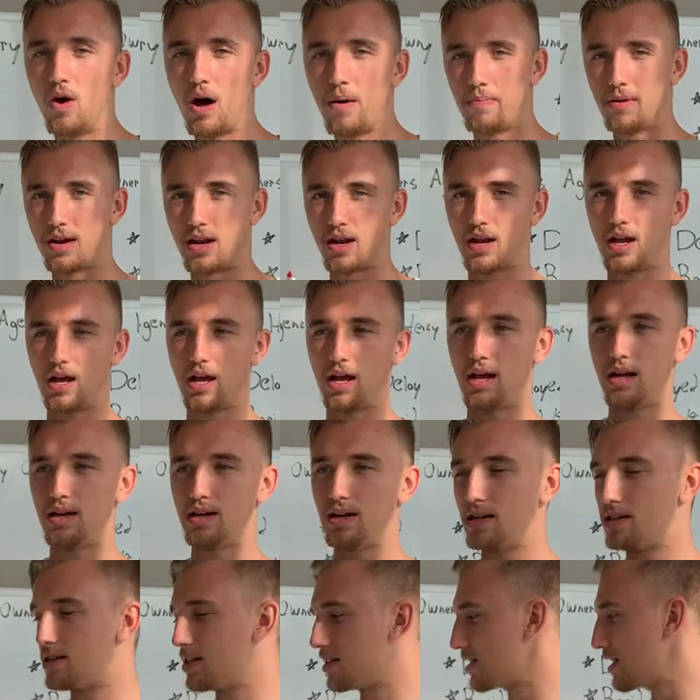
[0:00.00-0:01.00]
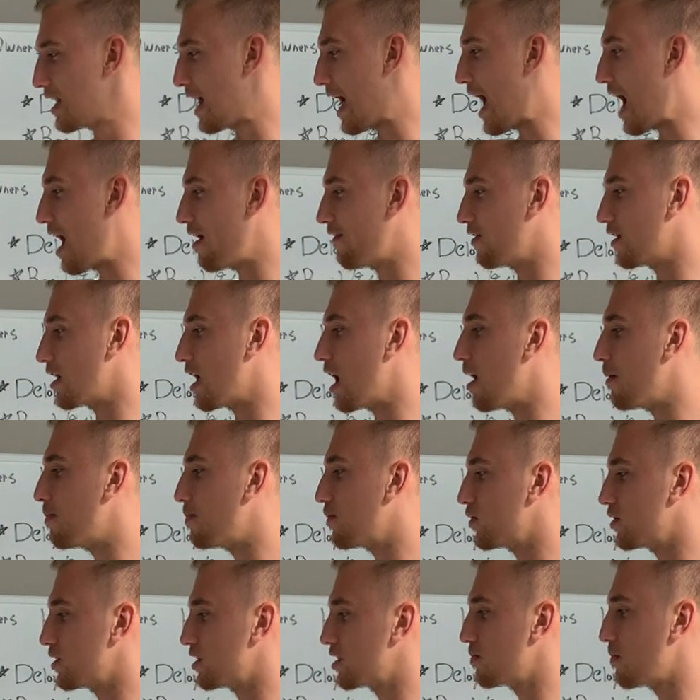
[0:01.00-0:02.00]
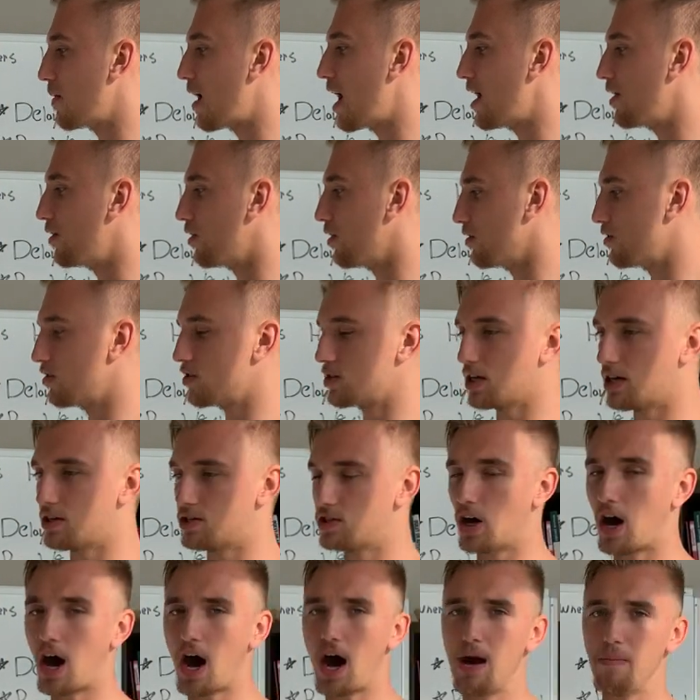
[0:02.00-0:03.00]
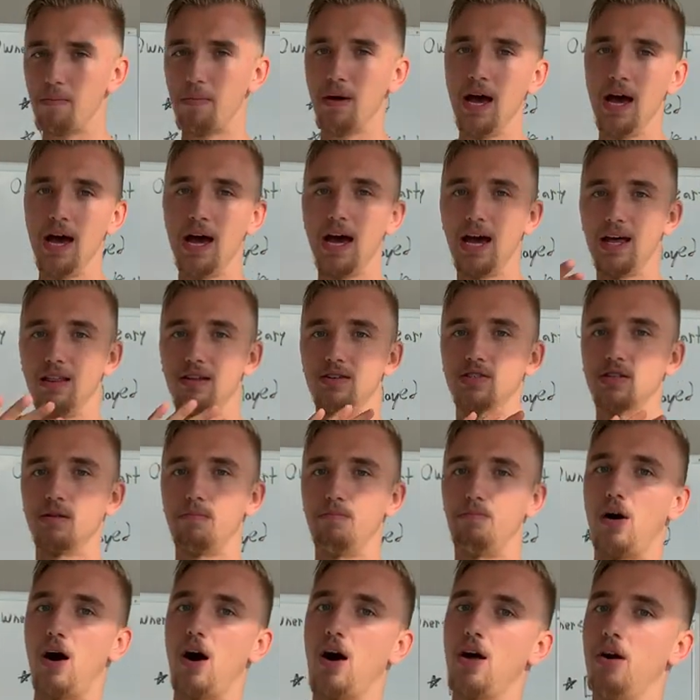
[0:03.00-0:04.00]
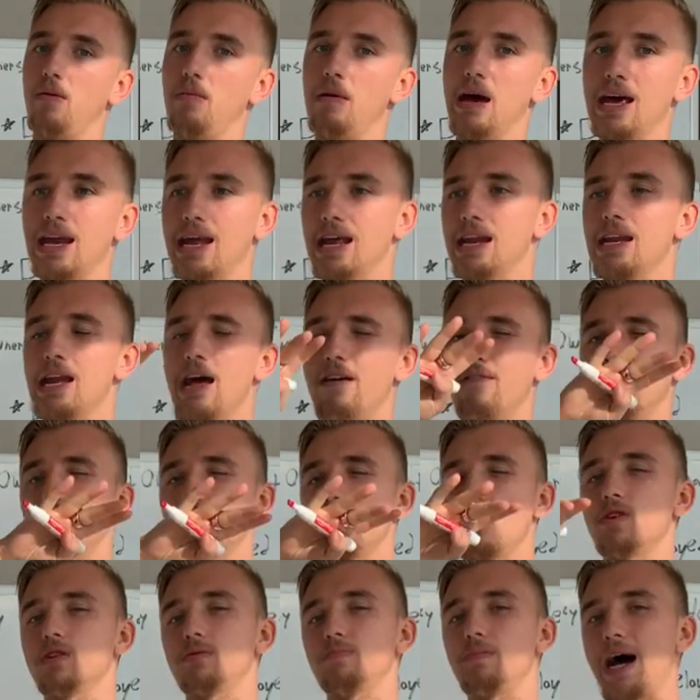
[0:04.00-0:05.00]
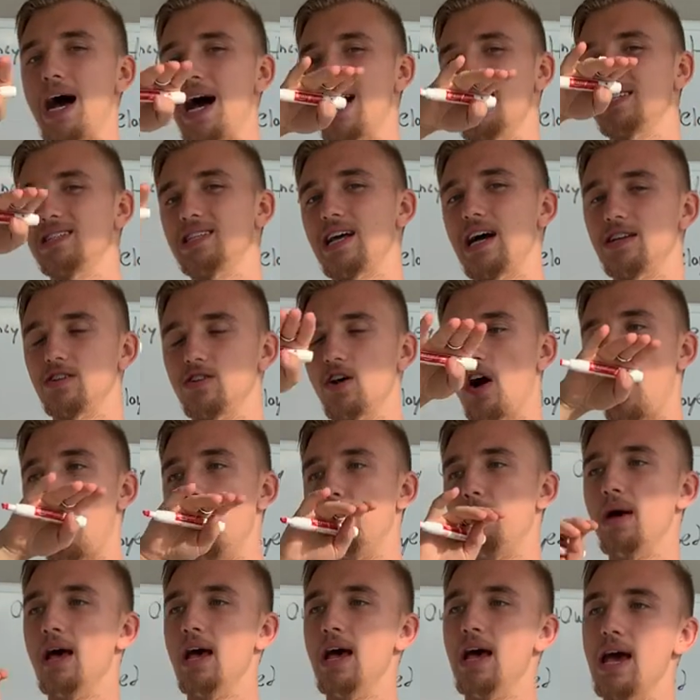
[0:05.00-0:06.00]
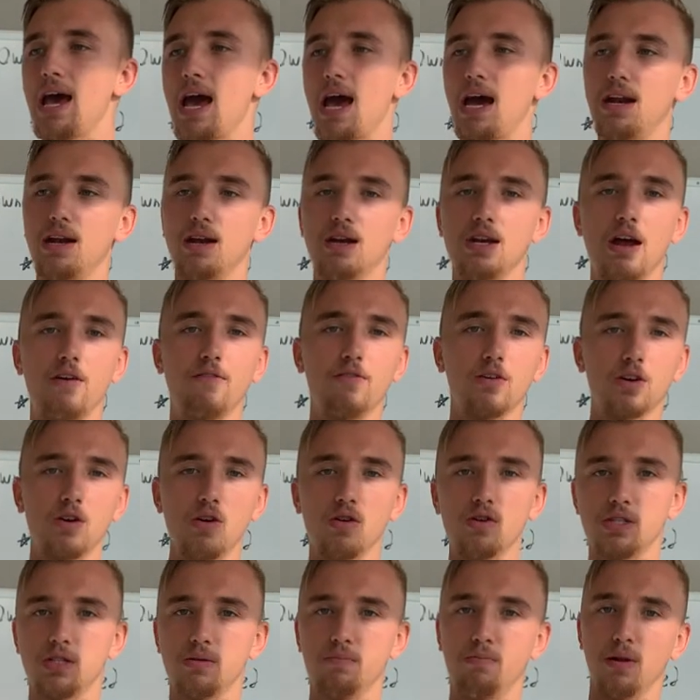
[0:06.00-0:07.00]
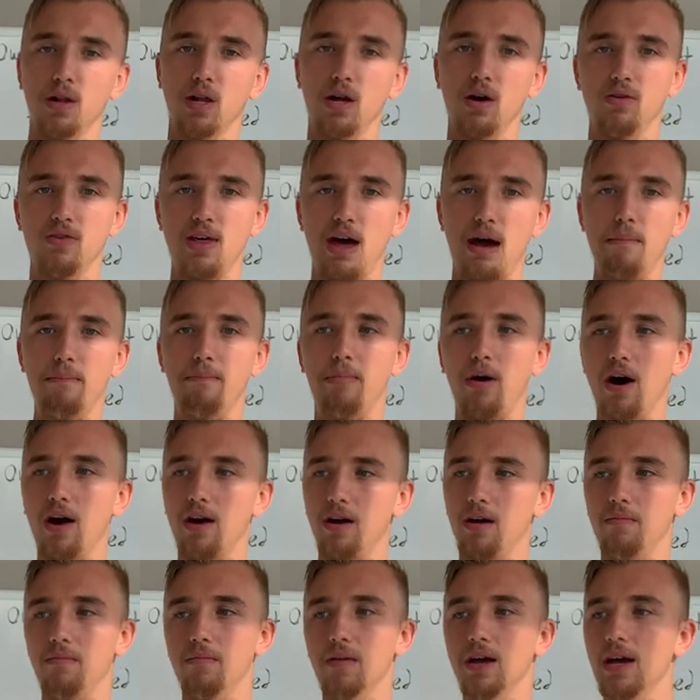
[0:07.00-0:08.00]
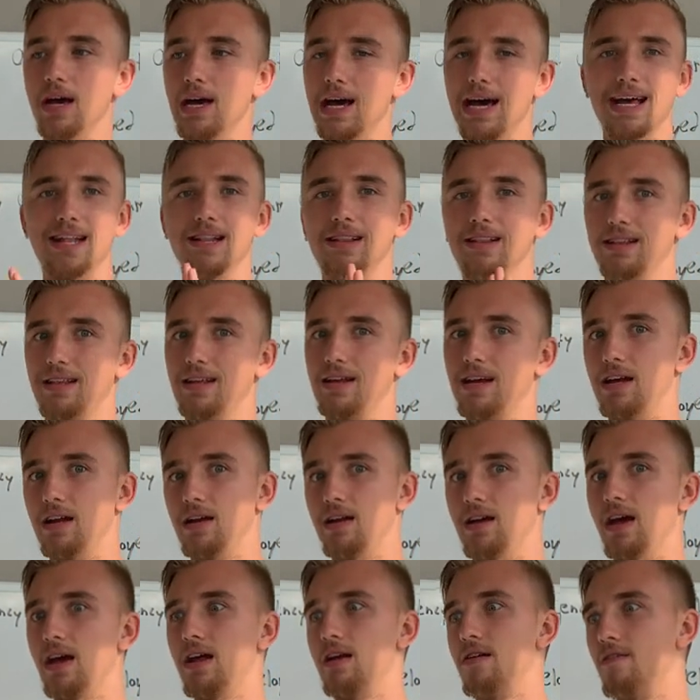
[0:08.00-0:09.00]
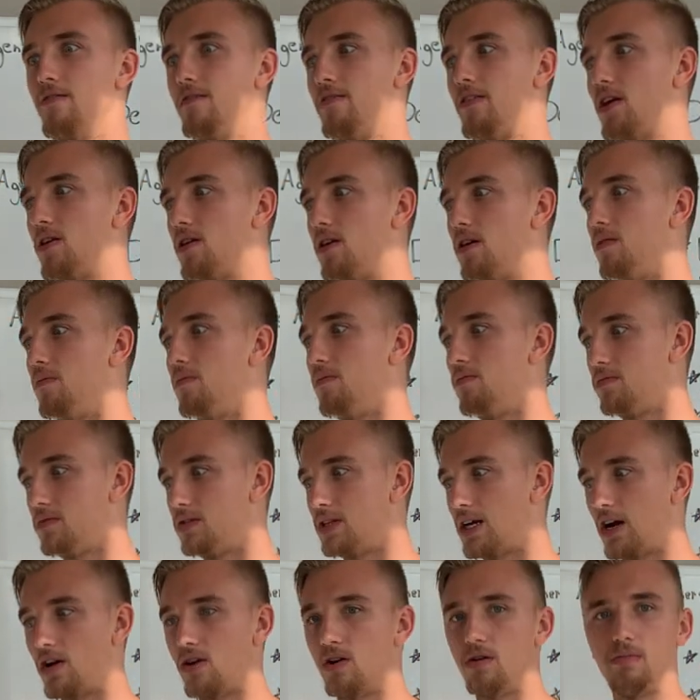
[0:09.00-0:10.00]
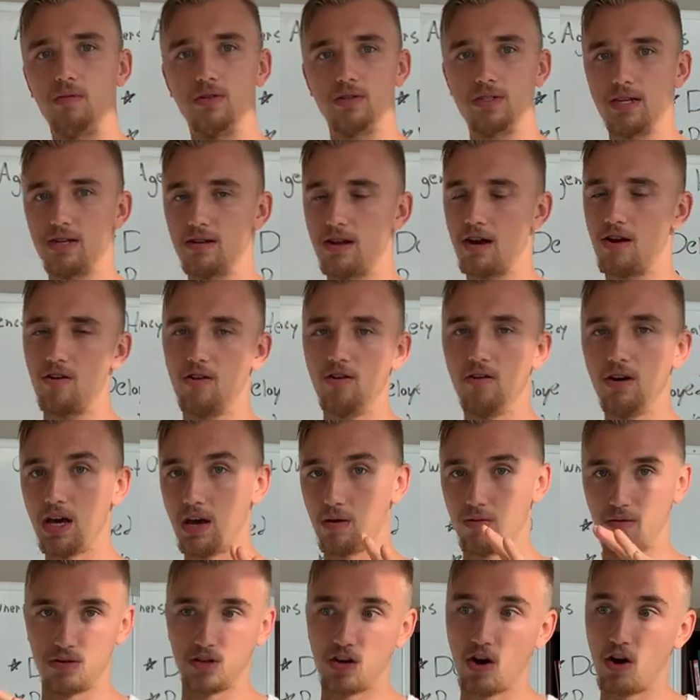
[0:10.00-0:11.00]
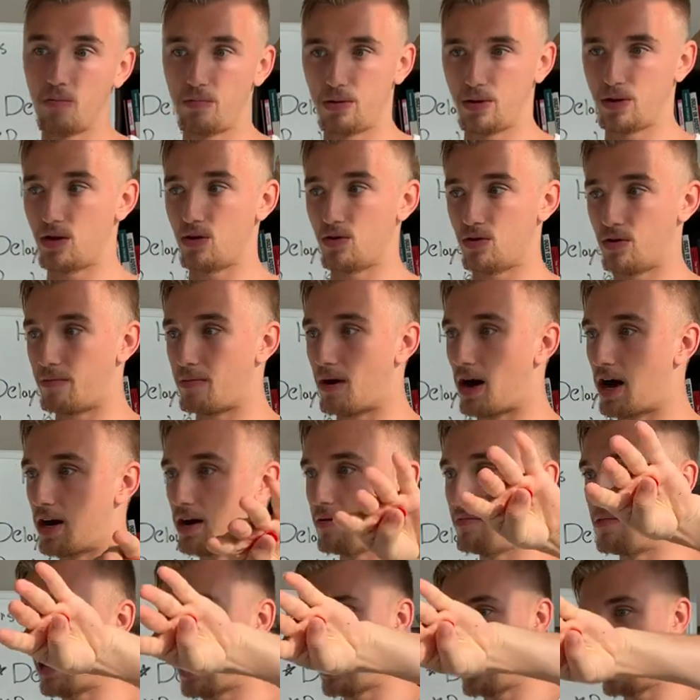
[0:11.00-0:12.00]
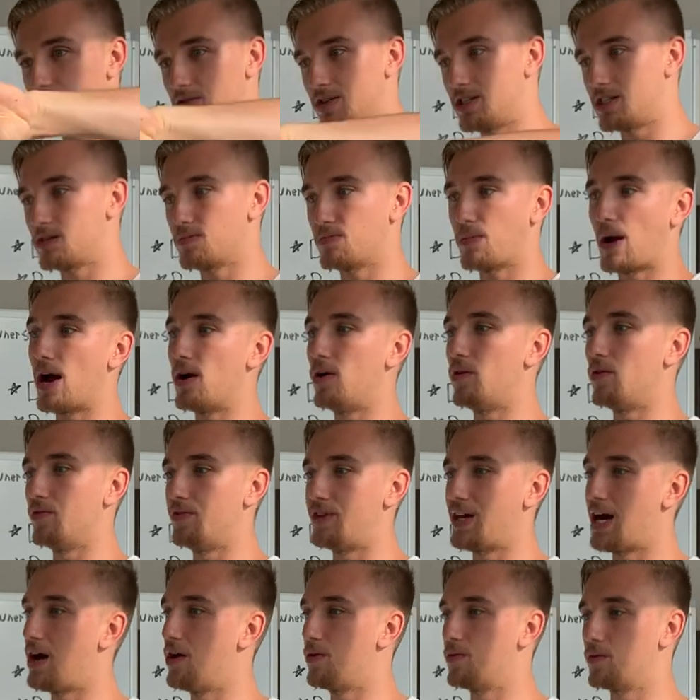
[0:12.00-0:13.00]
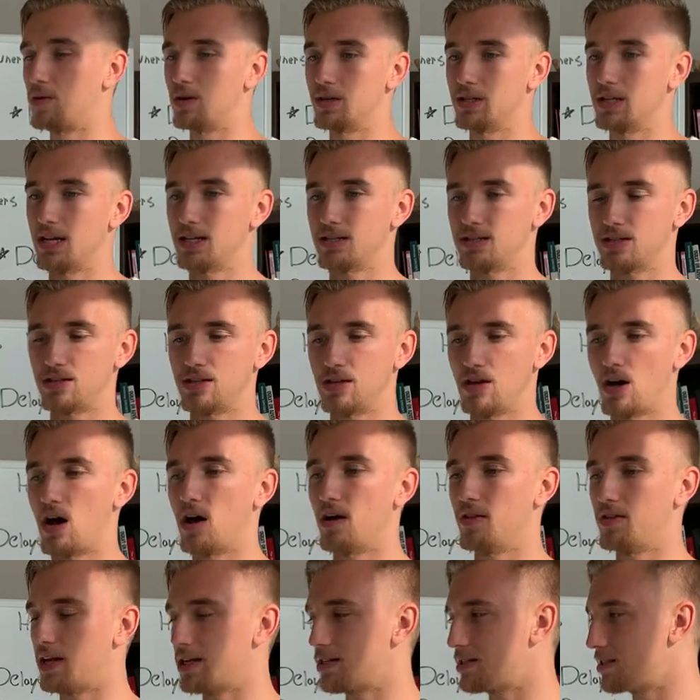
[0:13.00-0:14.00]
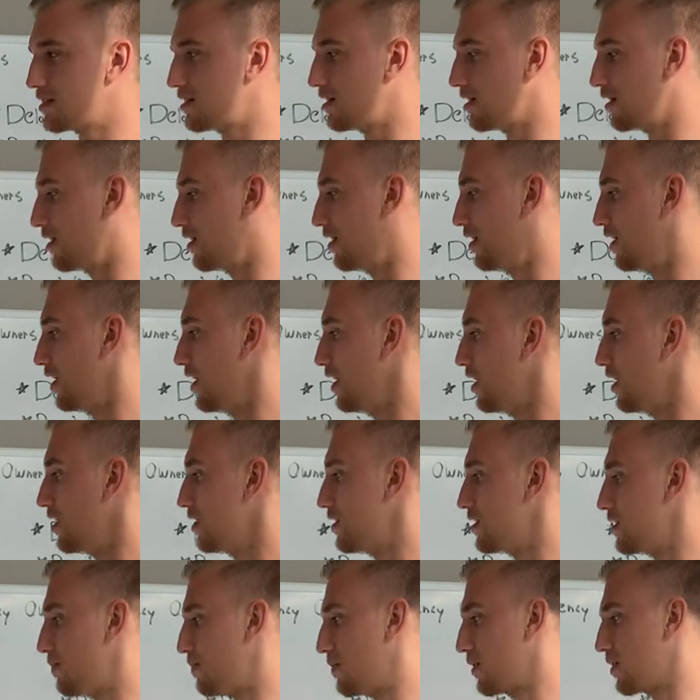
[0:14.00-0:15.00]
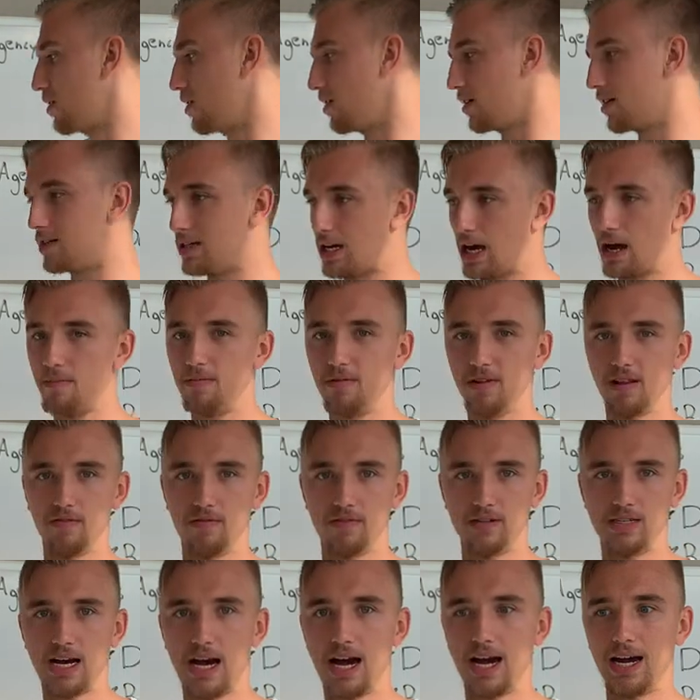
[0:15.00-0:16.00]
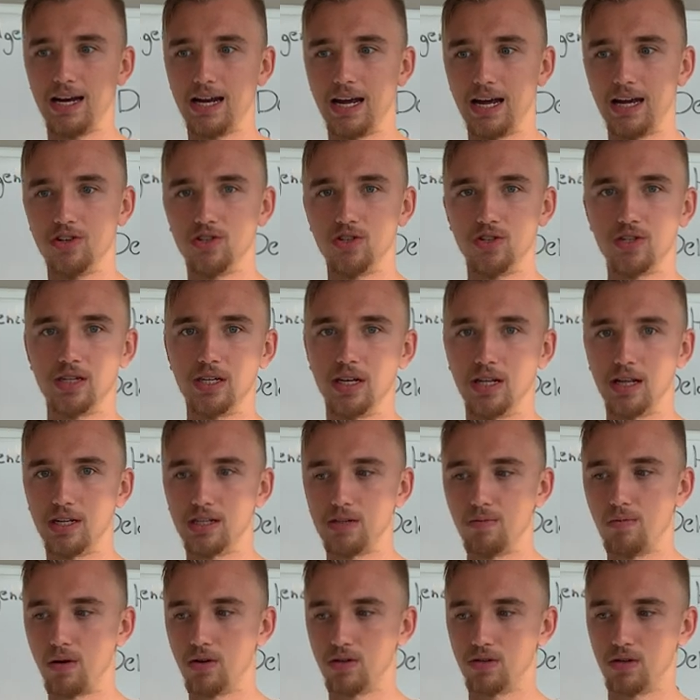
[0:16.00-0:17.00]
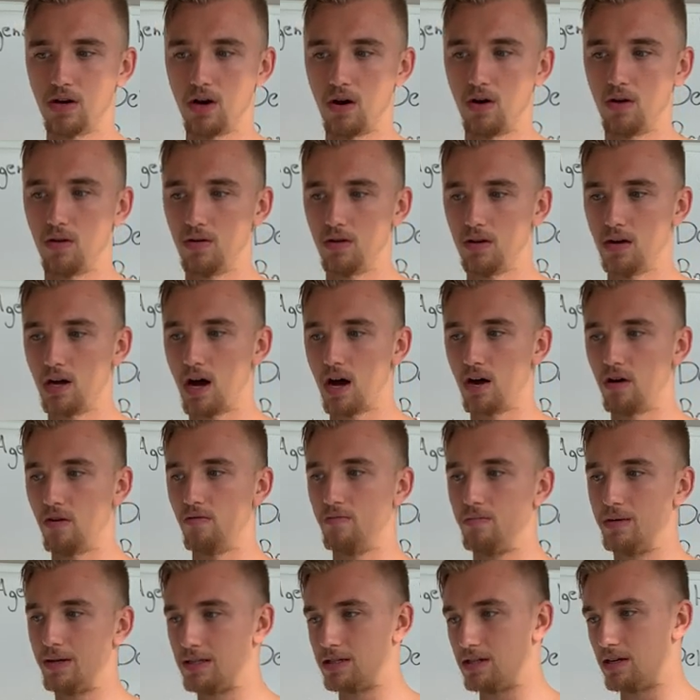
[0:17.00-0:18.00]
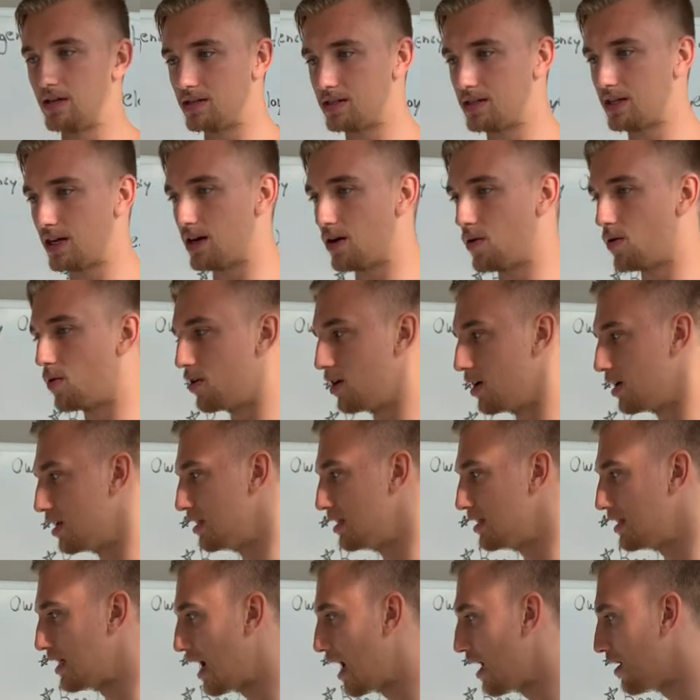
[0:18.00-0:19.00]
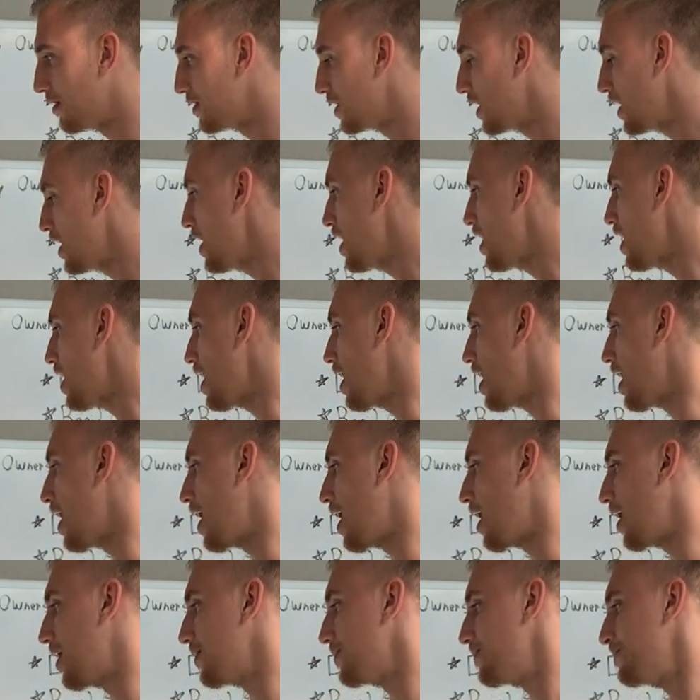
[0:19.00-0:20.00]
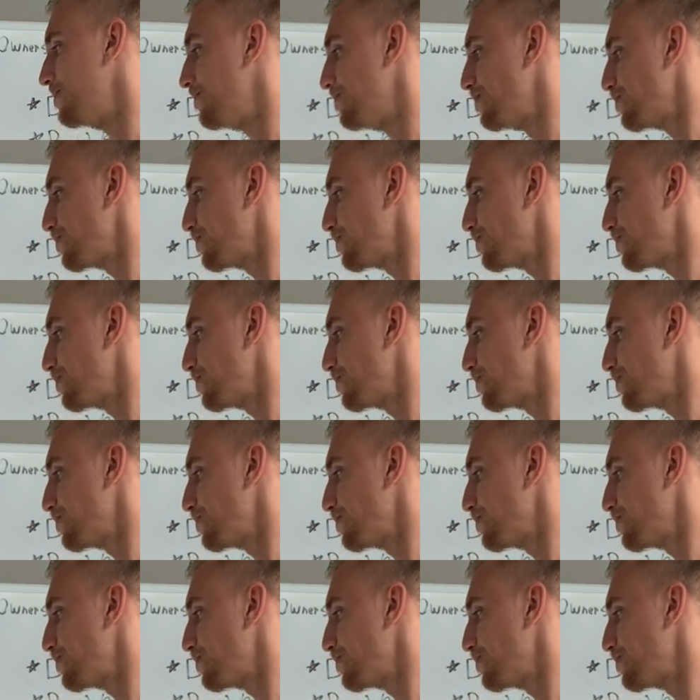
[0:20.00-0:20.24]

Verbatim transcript: up and it, it, it doesn't have an upward spiral. There's a top and there's a bottom, and it never goes past that top and it never goes below that bottom. And in, in a very terrible scenario, it would go below the bottom and it would spiral downward. That's the, that's the typical example of a dying agency that's about to go out of business or in debt. Um,